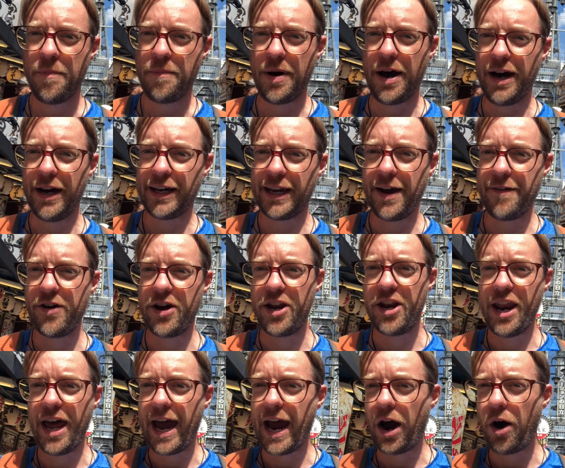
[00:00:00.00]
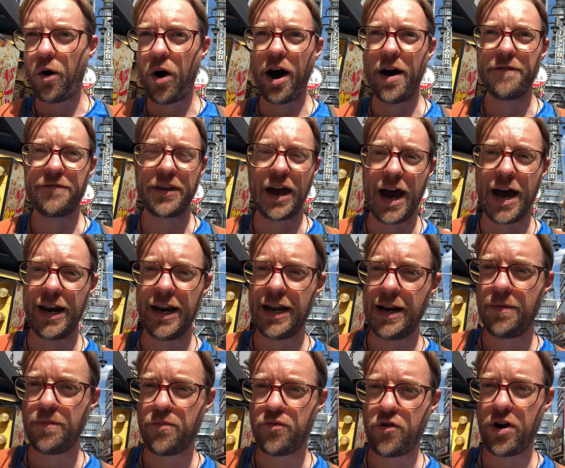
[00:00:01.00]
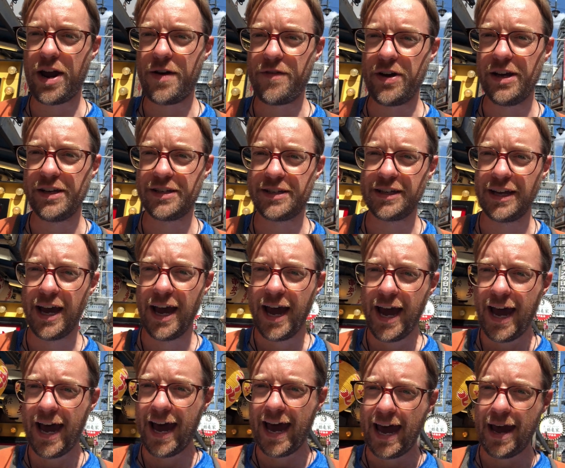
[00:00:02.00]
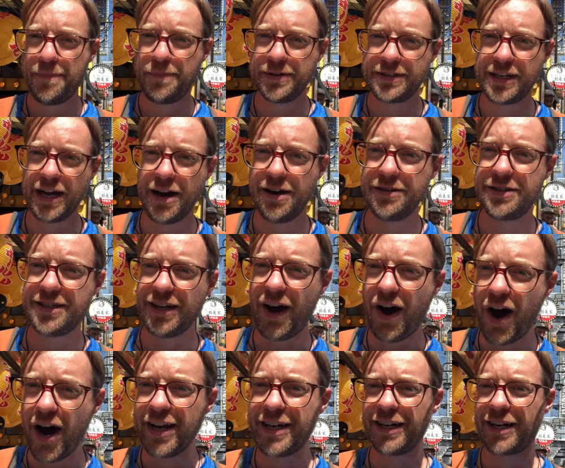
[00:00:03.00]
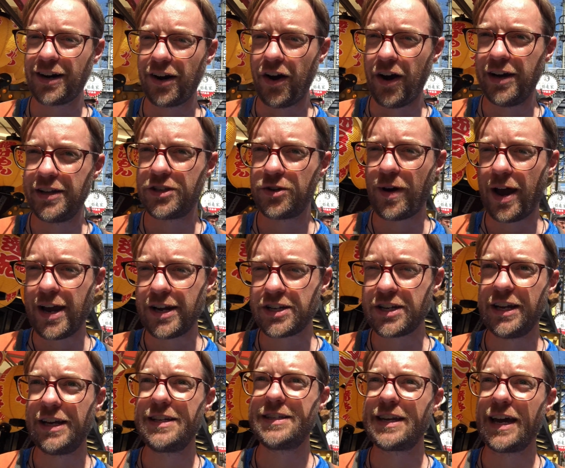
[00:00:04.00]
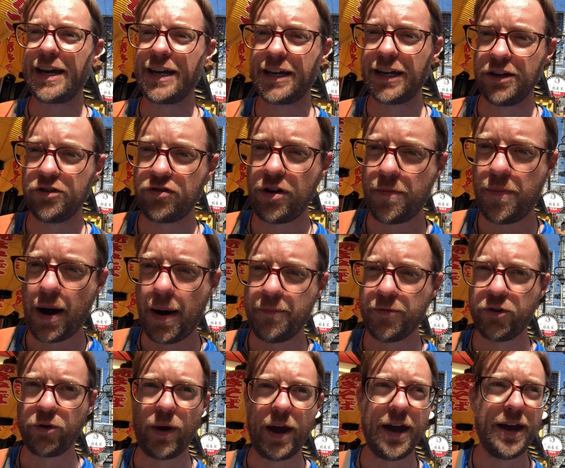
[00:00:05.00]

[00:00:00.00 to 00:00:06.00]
but given how I've done in previous episodes, I declined to actually take a trip up to